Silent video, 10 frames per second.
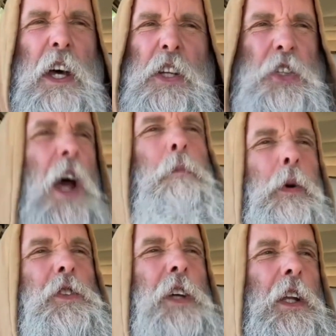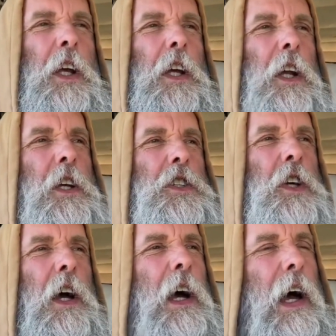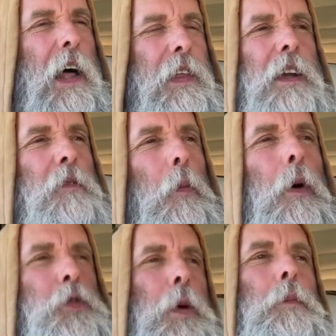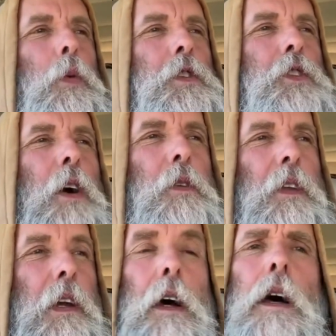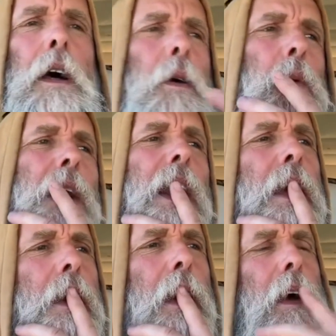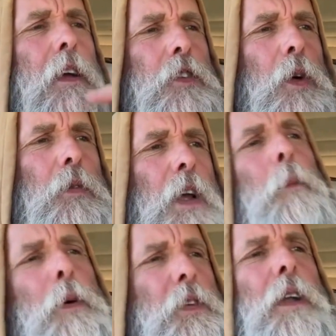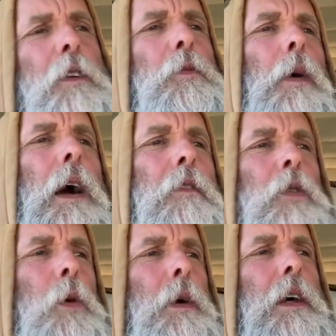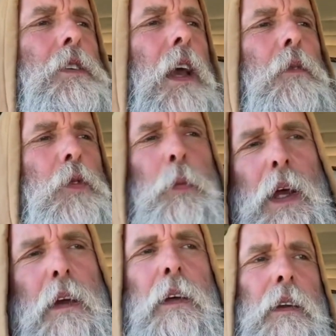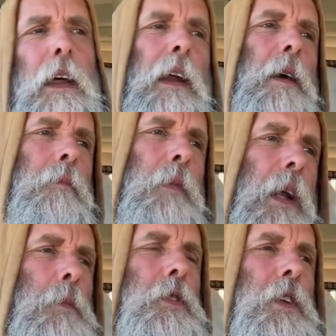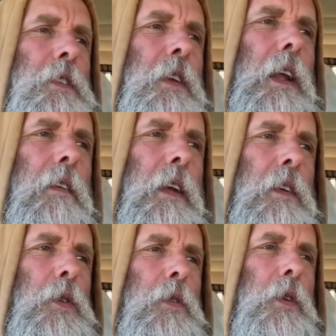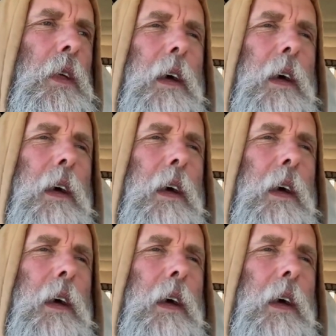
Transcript: 10% English, and then most people will start to think, oh, really? So 10% of my forebears came from England and I'm 90% Scandinavian and so forth.